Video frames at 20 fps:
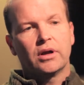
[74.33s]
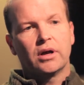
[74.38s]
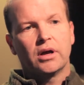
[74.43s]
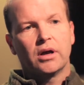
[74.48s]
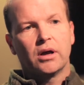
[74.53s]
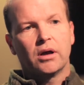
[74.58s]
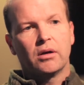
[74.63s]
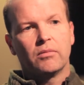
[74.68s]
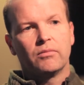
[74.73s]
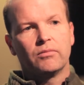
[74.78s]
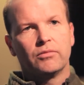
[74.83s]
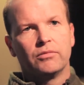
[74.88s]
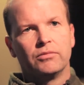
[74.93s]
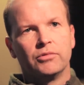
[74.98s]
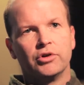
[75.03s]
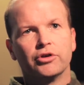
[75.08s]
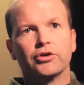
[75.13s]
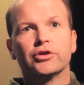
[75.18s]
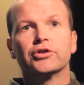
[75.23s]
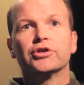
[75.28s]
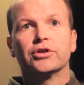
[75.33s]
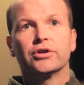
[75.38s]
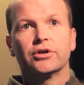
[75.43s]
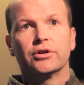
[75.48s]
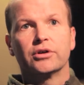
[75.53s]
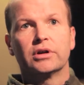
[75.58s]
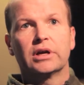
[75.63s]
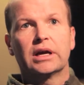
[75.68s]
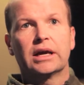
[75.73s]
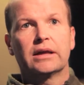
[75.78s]
um,
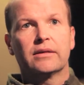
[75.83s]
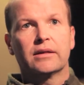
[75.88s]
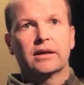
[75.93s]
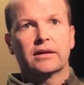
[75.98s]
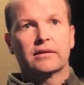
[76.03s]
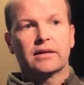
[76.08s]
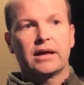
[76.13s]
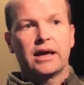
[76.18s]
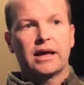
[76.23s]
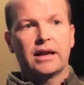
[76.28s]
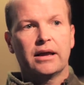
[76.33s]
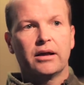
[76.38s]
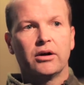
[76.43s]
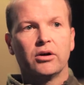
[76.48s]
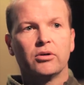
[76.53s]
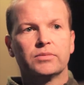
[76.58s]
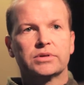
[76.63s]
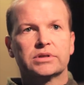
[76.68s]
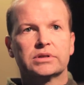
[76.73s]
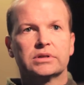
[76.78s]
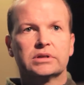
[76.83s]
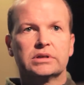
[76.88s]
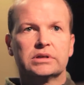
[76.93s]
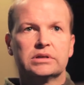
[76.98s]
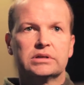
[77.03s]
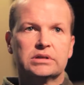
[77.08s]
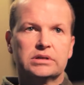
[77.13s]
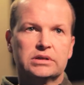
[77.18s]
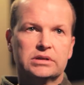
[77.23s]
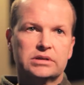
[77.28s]
nurtured, I think that helps
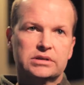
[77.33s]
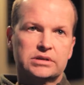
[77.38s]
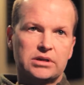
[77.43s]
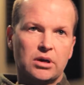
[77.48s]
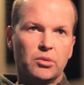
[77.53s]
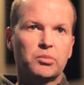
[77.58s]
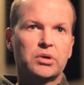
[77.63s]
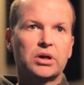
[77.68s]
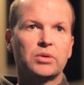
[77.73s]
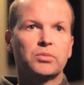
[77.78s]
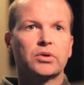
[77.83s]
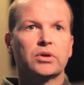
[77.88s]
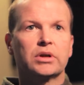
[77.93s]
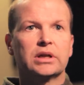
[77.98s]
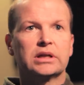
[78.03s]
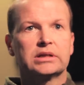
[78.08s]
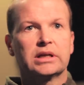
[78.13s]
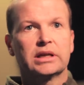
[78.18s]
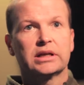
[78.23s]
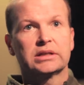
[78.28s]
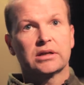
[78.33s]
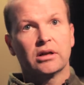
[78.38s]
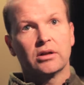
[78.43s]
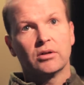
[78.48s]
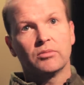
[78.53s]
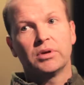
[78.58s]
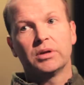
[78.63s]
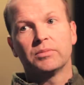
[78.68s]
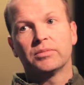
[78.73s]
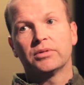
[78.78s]
some people, and it takes
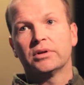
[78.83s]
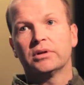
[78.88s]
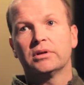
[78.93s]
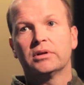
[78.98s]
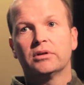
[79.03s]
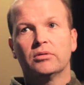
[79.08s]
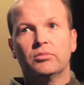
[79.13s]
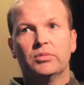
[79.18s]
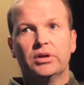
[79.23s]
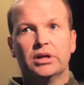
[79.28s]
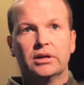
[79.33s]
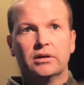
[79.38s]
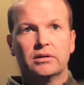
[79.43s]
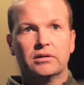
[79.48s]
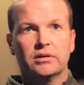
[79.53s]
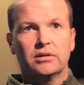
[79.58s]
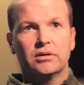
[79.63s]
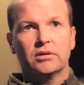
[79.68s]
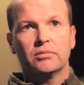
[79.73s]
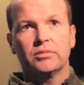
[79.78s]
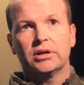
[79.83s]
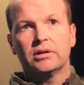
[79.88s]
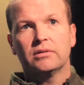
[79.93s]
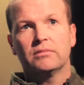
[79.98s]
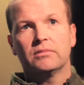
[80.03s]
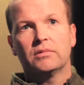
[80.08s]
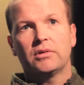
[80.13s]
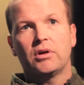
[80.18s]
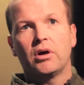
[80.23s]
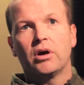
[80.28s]
other people a little bit a little bit
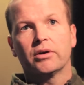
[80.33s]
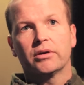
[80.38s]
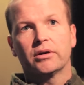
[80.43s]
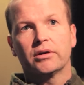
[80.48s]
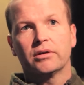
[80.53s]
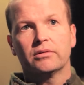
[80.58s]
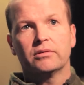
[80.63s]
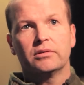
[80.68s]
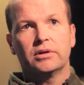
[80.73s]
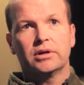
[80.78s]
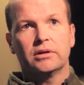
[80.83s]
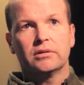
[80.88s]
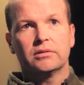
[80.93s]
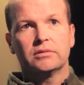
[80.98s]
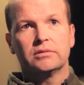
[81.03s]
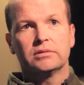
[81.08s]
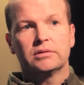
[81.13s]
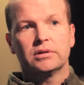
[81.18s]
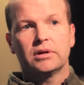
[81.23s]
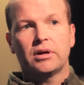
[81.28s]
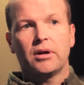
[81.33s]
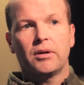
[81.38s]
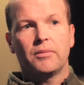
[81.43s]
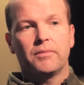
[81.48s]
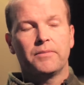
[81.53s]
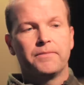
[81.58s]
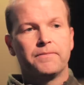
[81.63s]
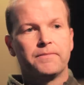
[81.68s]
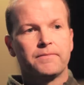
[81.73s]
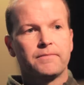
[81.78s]
longer, you know. Mm-hmm. Um,